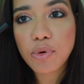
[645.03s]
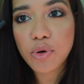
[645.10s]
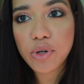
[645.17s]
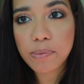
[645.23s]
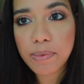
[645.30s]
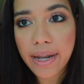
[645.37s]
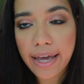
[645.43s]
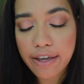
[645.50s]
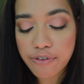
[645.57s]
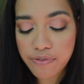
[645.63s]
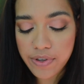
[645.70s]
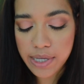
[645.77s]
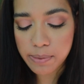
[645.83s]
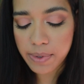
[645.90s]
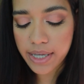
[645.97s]
I'm going to apply
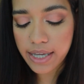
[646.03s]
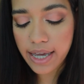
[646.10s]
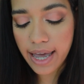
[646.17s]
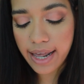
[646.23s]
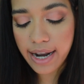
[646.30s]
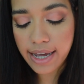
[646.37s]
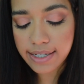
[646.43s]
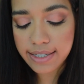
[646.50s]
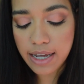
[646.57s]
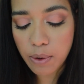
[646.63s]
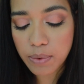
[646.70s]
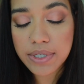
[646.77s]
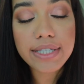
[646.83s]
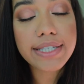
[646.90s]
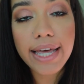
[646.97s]
Phoebe. And as
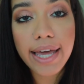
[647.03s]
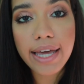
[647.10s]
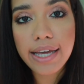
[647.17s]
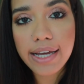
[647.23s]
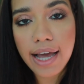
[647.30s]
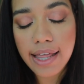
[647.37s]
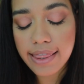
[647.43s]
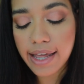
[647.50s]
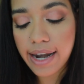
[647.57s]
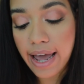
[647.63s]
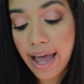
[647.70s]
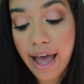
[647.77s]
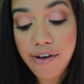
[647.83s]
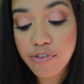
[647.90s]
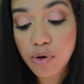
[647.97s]
I was saying that
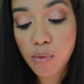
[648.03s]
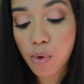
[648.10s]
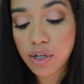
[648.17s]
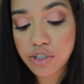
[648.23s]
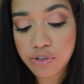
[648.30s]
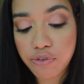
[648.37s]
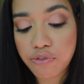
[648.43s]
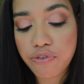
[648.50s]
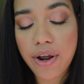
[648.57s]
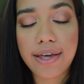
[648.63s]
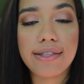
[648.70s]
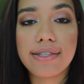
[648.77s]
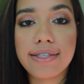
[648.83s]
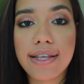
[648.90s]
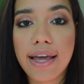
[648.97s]
I haven't watched
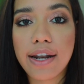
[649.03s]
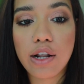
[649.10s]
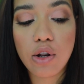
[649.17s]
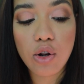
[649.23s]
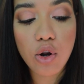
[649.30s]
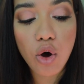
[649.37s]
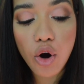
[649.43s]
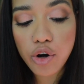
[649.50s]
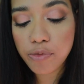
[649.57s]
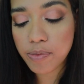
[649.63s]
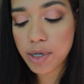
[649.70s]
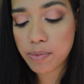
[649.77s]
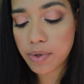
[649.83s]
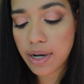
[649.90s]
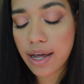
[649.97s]
Friends, and a lot of
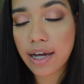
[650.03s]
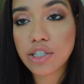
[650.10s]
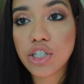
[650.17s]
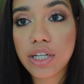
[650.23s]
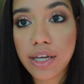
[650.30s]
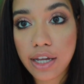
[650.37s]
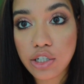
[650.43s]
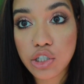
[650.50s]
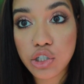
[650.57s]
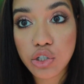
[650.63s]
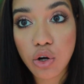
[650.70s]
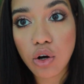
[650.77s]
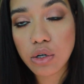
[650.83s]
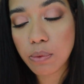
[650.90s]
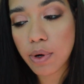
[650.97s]
people actually get
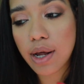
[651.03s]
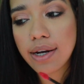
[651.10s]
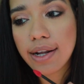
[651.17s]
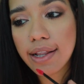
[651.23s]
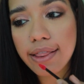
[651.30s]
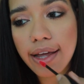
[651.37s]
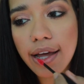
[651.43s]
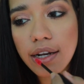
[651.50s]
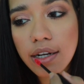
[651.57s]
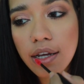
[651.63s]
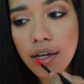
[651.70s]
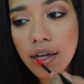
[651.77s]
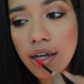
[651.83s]
shocked when I tell that.